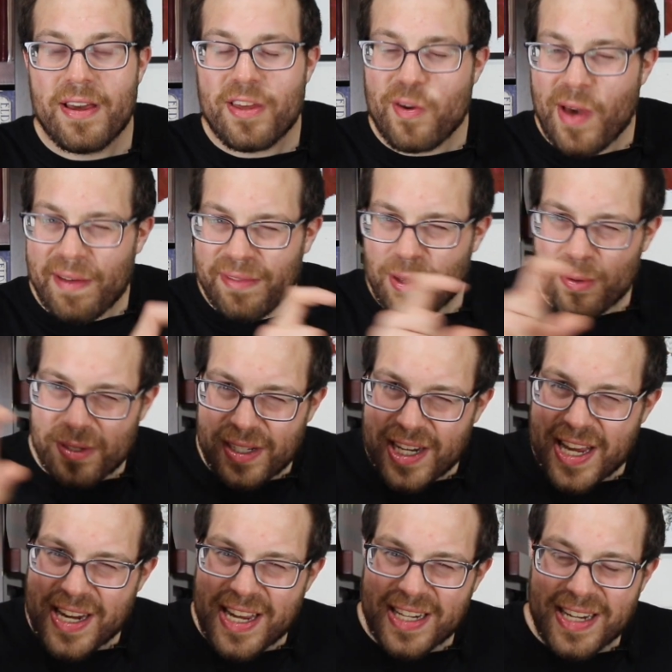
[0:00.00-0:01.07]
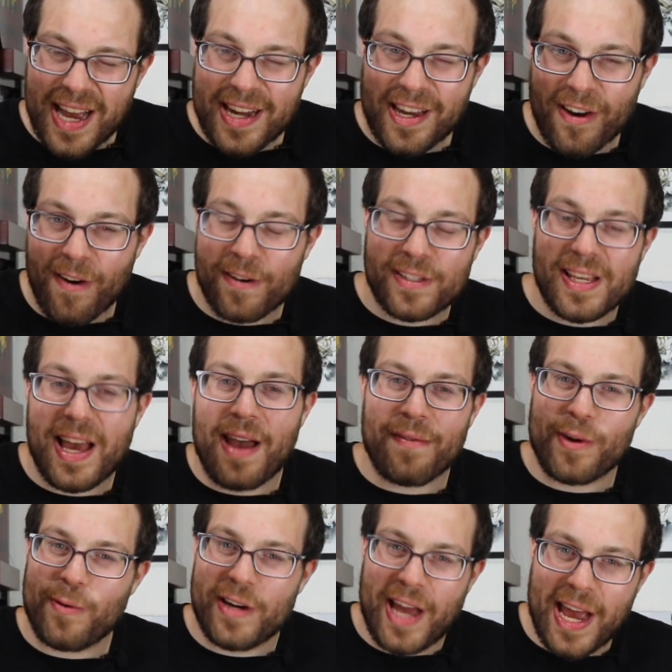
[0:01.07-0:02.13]
you have those teeny tiny cards that
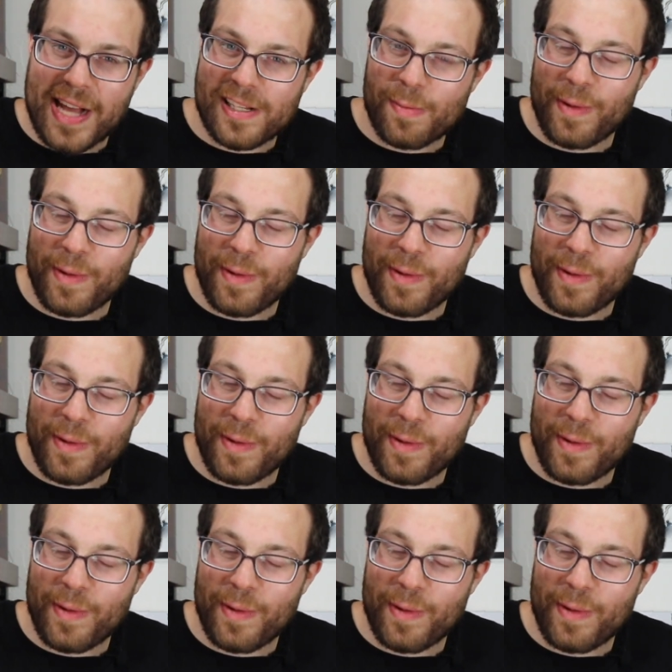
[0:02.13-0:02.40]
everyone hates,